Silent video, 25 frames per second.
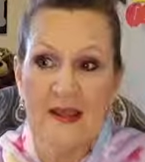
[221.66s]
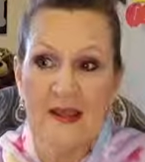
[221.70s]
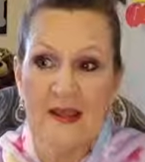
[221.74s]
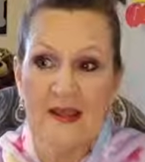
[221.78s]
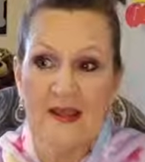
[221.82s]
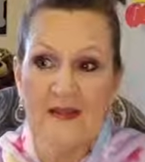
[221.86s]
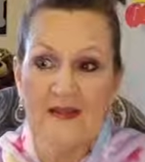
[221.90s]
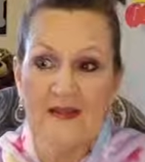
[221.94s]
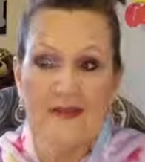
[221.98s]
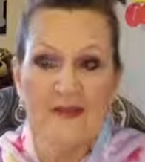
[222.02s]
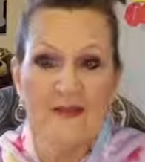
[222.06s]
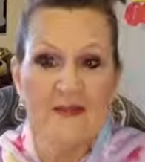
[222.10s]

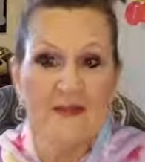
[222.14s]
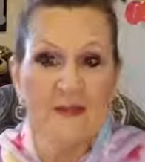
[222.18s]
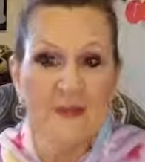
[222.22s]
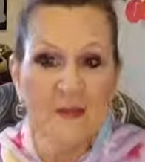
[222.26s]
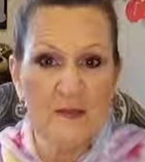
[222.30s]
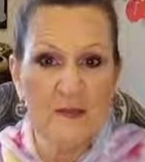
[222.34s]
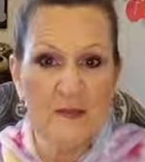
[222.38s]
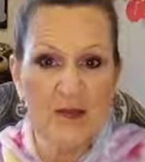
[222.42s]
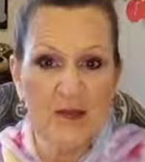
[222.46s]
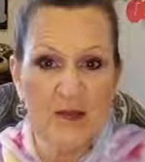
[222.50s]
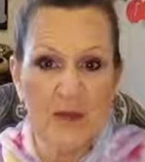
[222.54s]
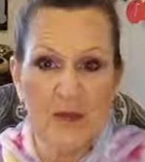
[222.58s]
is
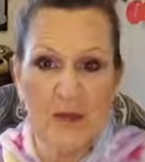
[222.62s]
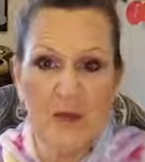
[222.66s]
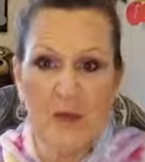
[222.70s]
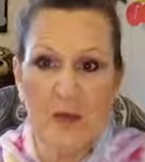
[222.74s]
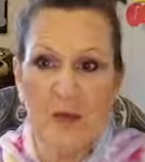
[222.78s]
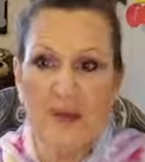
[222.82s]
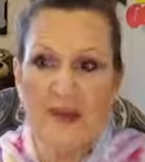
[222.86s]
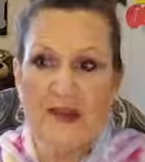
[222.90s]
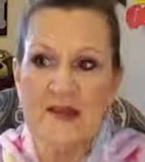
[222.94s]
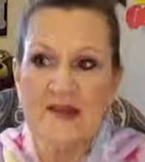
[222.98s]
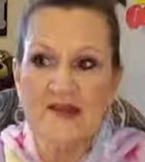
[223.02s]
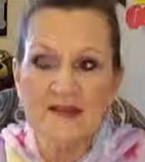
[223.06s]
similar, or
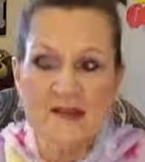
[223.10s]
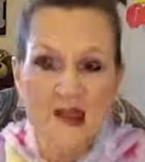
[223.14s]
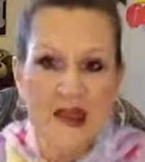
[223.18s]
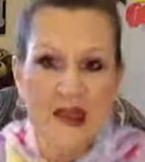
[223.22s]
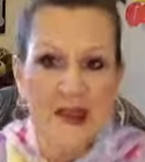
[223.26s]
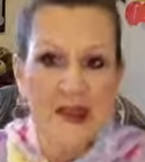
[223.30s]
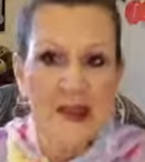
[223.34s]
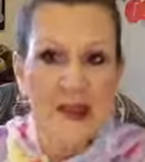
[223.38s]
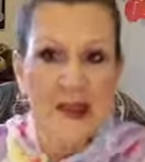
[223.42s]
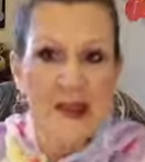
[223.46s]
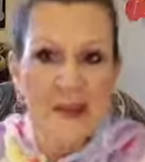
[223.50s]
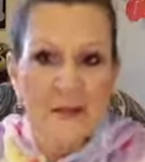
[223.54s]
we can
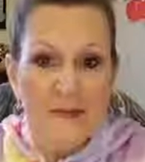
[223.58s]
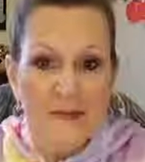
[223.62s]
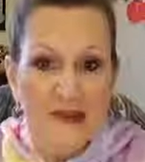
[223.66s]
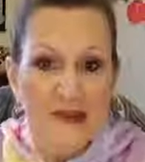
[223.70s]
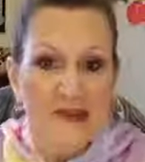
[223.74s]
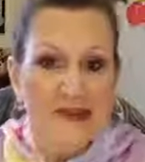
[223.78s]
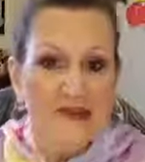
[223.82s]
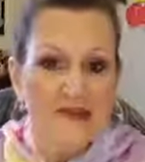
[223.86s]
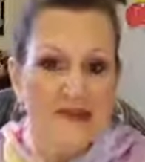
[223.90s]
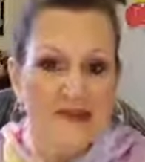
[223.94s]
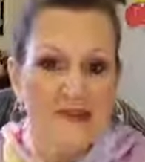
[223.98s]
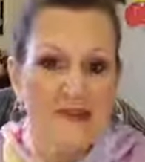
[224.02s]
take
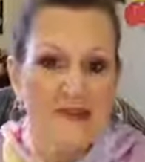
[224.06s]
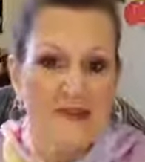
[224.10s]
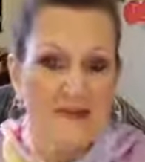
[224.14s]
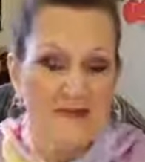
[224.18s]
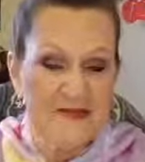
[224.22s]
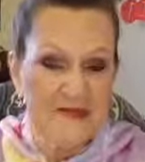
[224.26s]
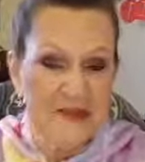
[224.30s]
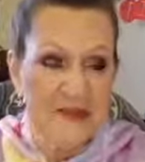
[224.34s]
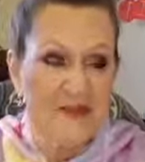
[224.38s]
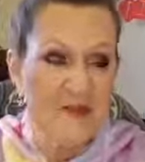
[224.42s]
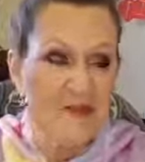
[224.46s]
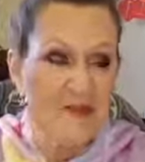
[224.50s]
pieces
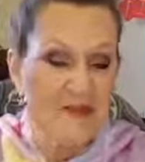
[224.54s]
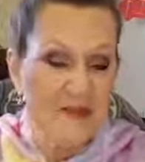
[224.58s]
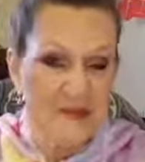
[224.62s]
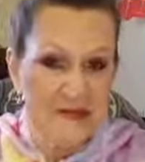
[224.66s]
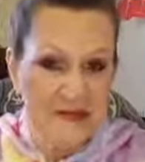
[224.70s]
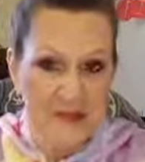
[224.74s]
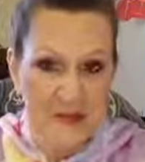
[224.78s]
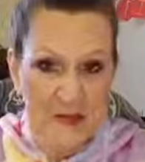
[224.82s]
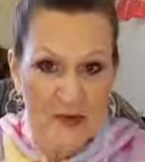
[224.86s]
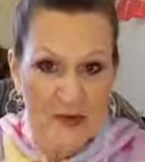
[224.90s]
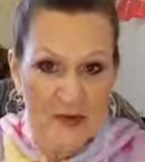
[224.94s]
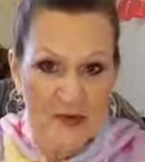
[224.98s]
of different
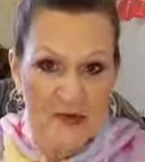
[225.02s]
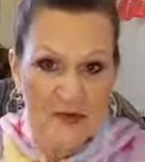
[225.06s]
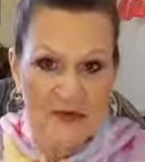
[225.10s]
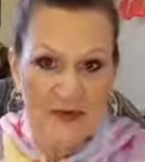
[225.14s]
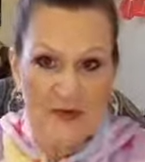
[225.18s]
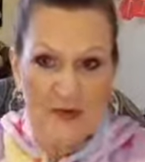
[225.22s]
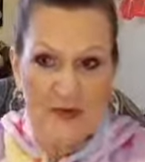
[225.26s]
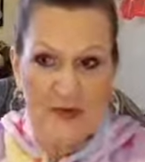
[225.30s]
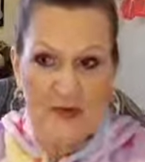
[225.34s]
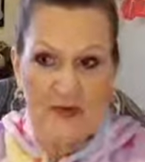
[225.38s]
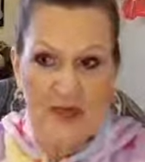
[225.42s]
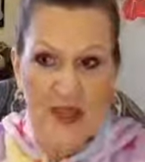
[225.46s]
experiences
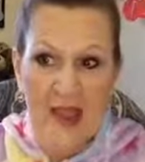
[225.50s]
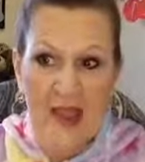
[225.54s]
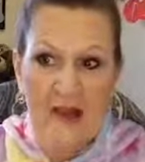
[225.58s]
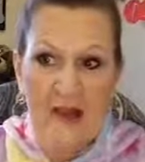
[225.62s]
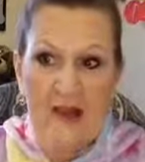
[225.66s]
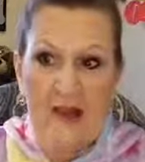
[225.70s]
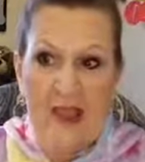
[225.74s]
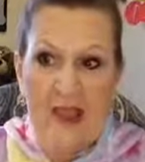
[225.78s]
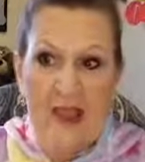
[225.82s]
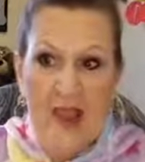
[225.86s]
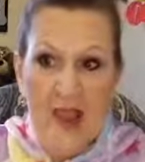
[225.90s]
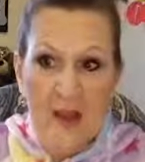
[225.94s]
that we've had
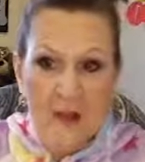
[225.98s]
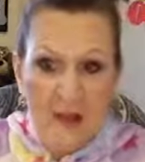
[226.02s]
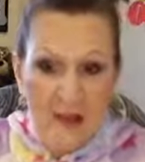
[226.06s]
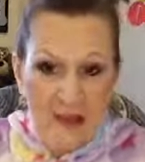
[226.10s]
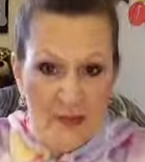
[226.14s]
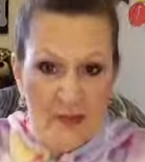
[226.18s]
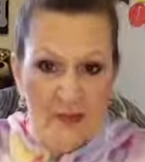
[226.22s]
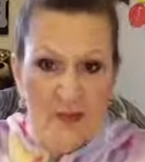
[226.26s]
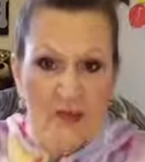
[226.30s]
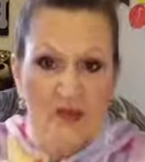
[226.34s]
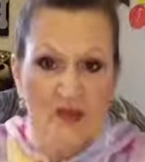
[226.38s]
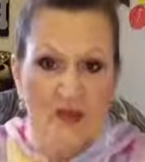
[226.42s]
and we
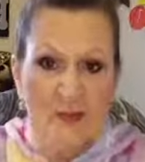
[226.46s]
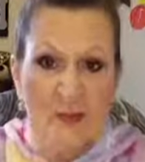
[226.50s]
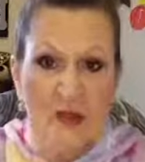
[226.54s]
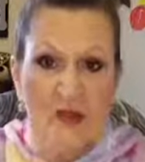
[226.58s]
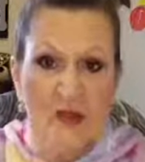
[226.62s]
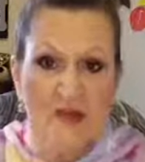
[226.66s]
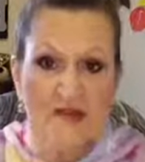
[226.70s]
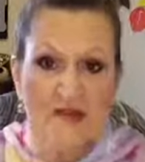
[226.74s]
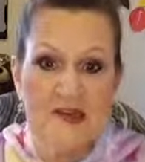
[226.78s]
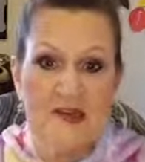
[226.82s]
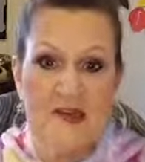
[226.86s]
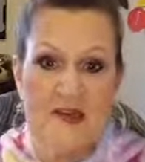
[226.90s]
can put them
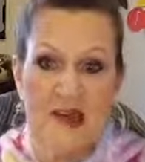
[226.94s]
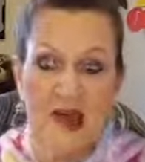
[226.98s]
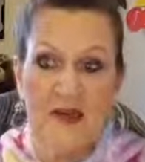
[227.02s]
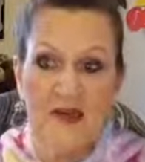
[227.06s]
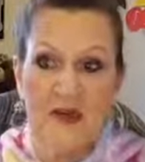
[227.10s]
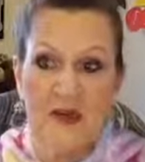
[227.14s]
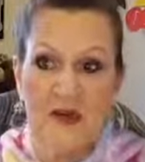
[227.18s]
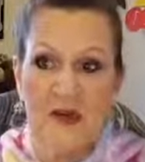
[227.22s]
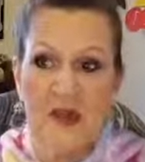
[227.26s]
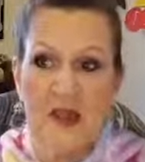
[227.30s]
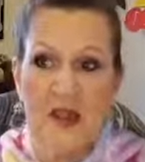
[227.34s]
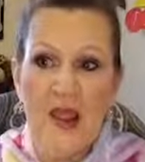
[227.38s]
all
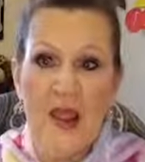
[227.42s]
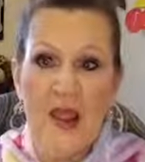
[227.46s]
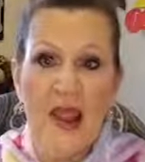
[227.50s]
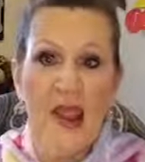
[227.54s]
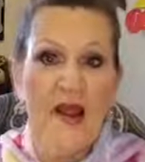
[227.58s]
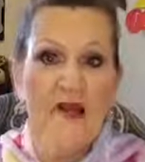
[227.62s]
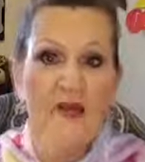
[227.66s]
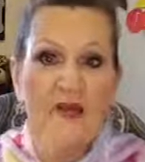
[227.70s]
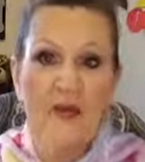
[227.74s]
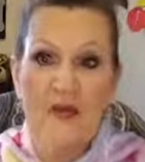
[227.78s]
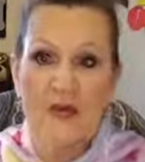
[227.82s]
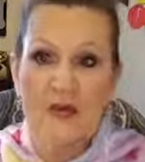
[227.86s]
together
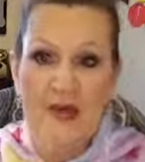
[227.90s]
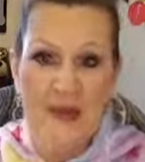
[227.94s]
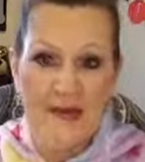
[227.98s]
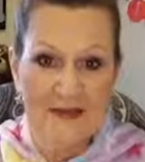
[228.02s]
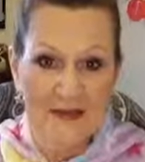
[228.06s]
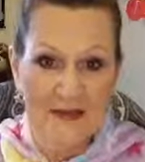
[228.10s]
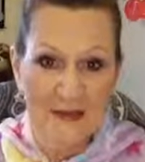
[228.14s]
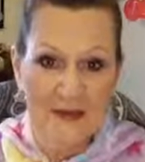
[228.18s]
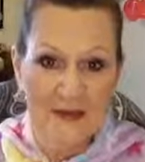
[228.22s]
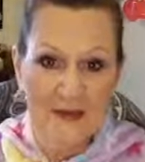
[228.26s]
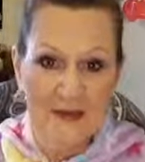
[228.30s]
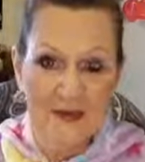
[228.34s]
and
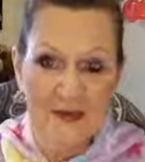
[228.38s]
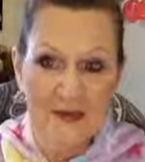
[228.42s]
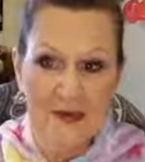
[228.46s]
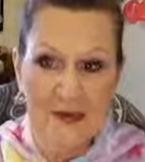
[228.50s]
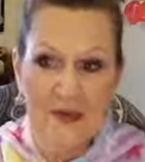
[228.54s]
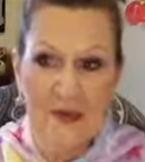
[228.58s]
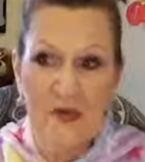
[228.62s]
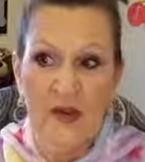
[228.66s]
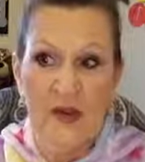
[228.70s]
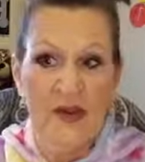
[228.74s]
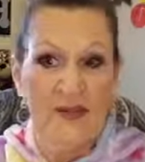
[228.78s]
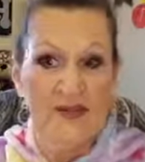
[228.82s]
create something
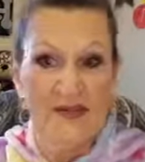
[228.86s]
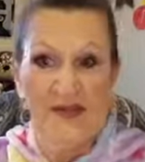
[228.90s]
new.